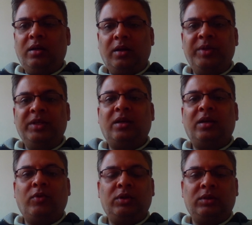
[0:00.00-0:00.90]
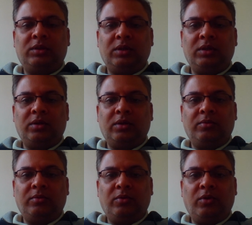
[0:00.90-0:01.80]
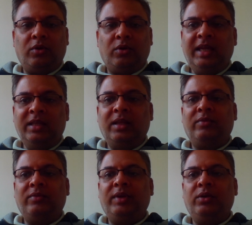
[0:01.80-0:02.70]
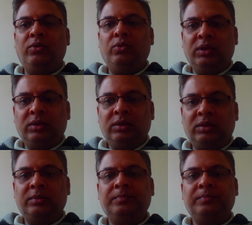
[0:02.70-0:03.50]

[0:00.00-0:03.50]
Rabi sir was always keen that we do this.